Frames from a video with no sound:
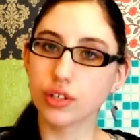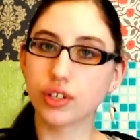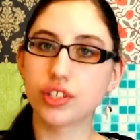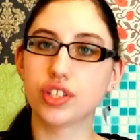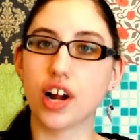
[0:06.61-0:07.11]

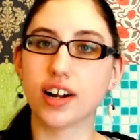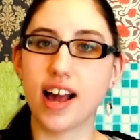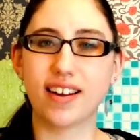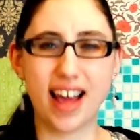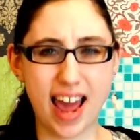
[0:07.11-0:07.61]
So to start
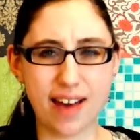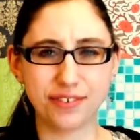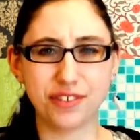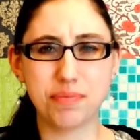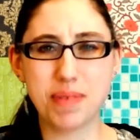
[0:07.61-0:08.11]
out, I
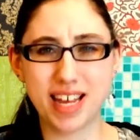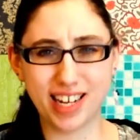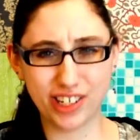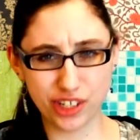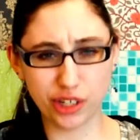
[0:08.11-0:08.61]
have to
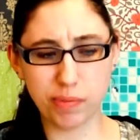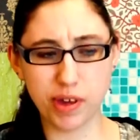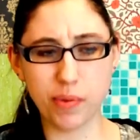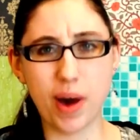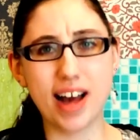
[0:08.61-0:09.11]
admit, it took
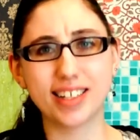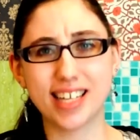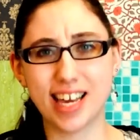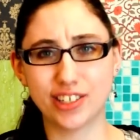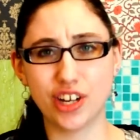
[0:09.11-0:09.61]
me a while
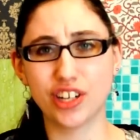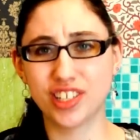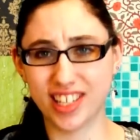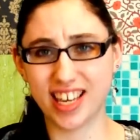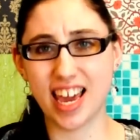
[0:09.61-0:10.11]
to catch on
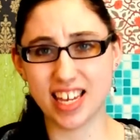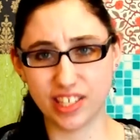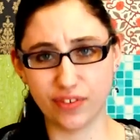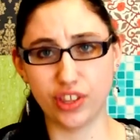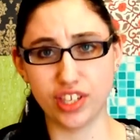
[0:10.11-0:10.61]
to the
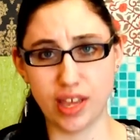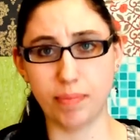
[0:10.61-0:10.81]
case for this